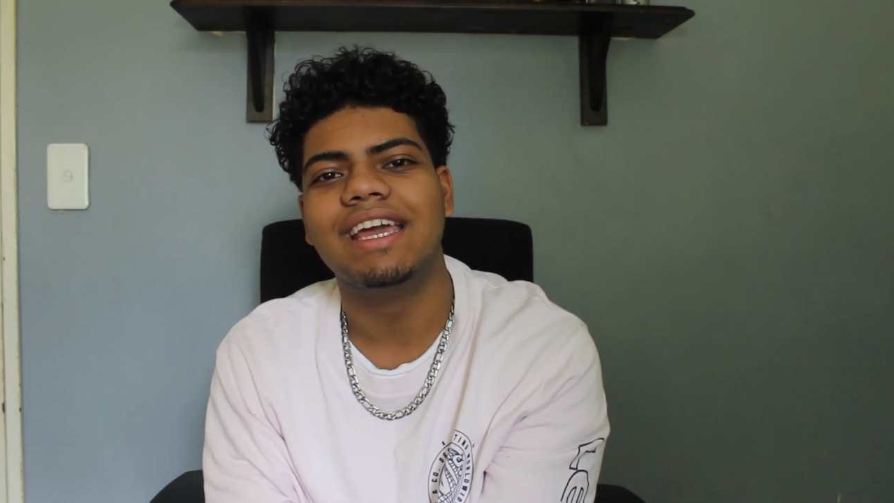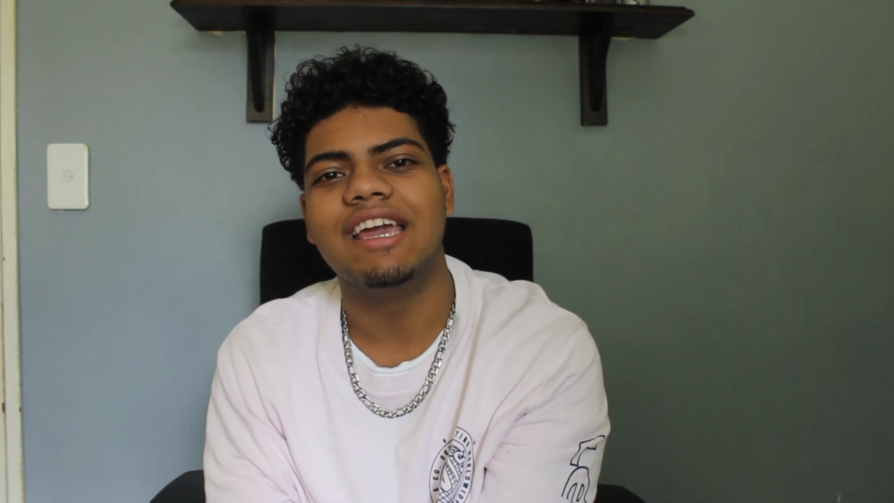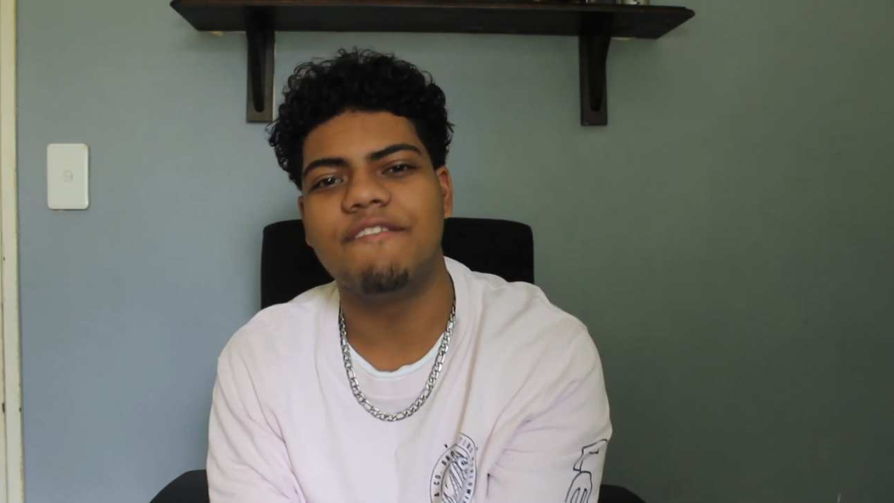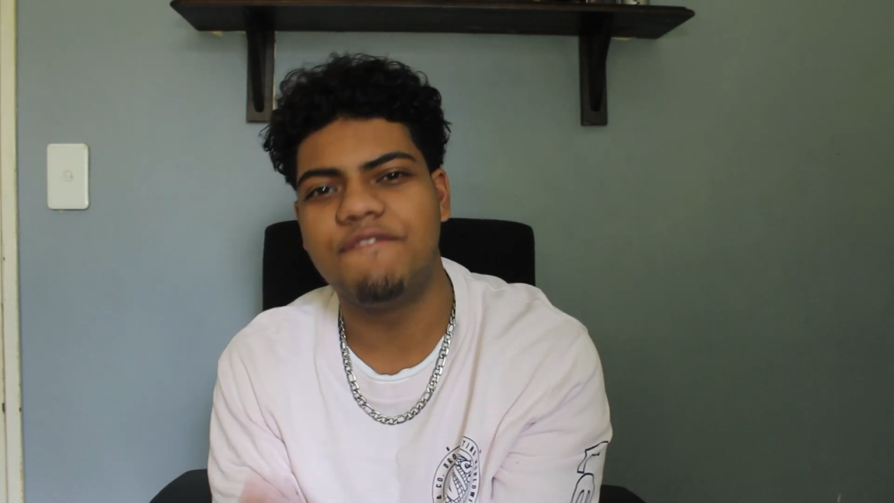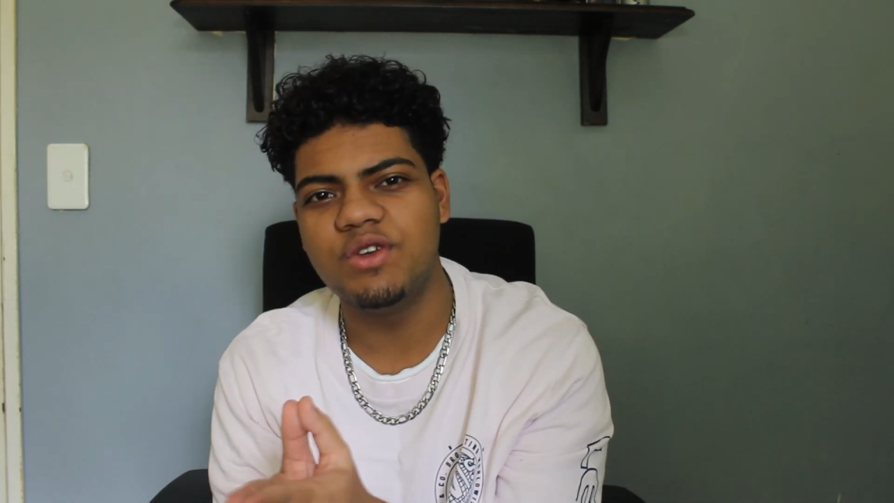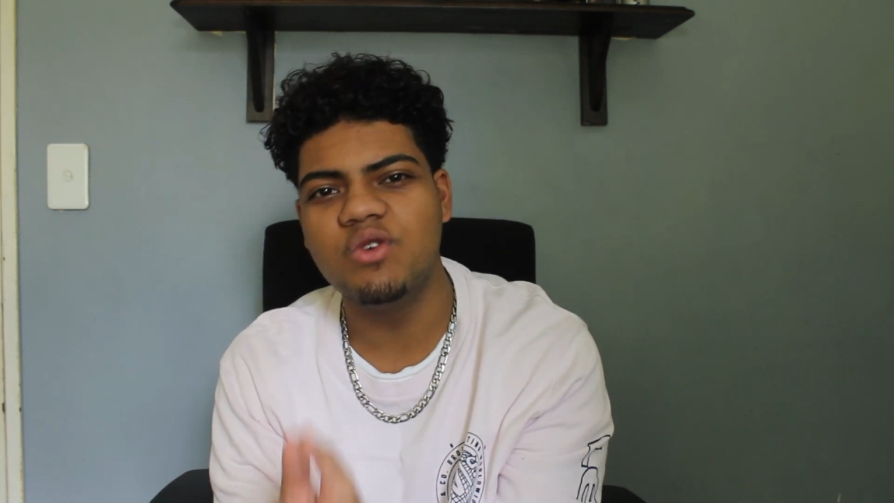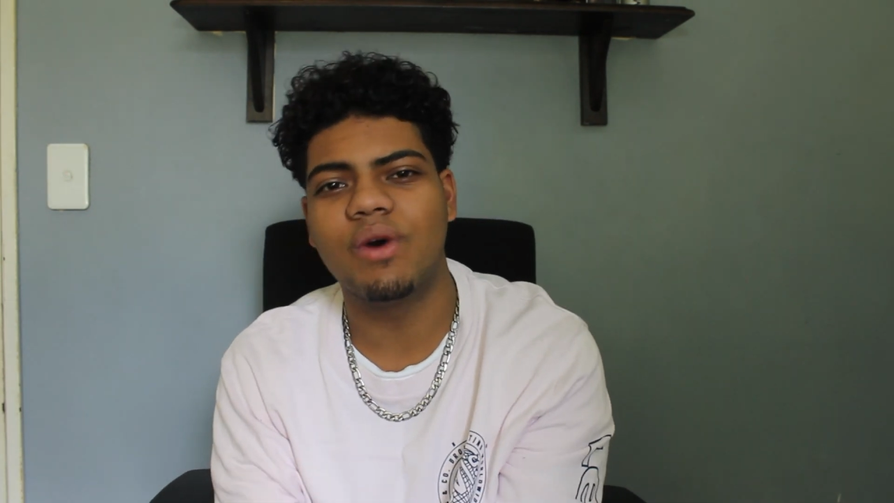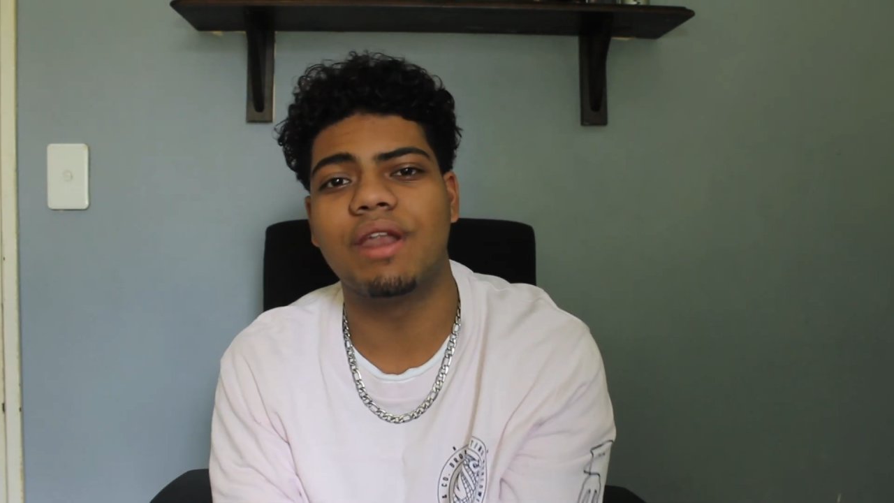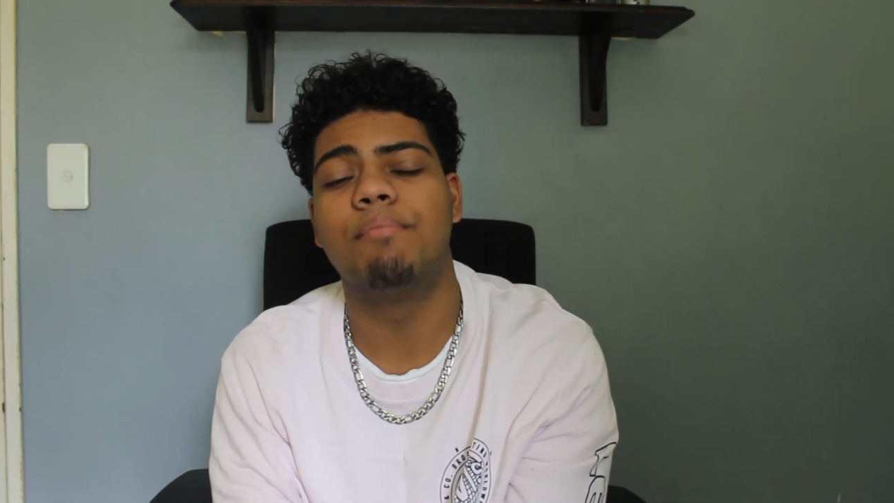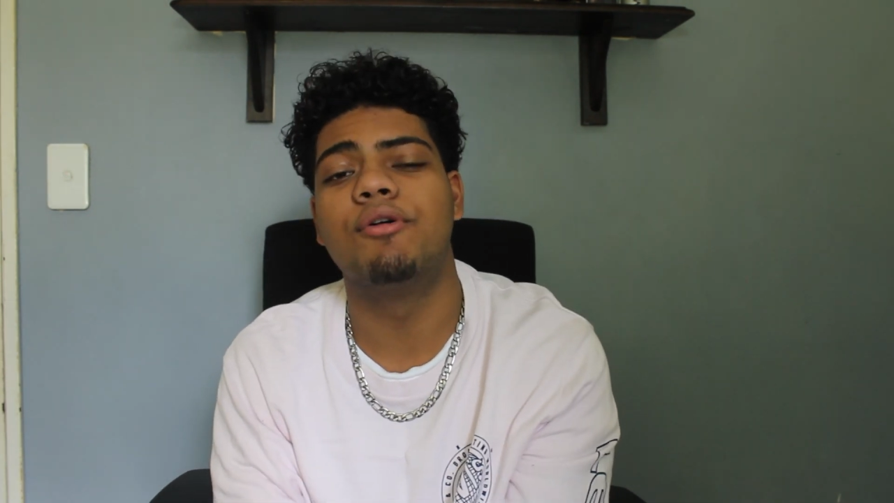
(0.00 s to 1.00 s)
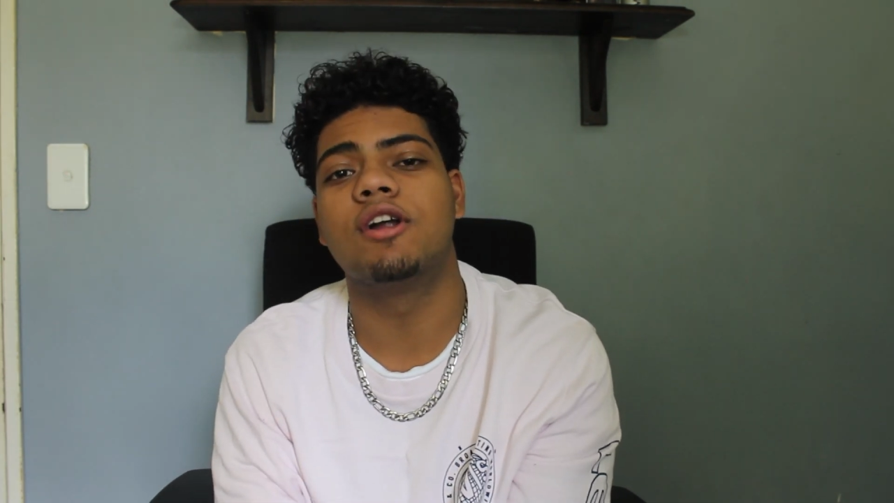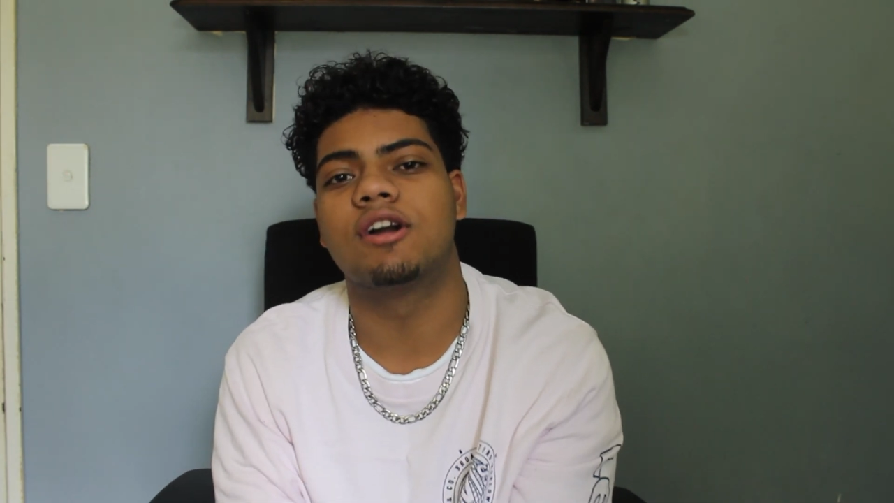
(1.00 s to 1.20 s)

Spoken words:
if you want to put a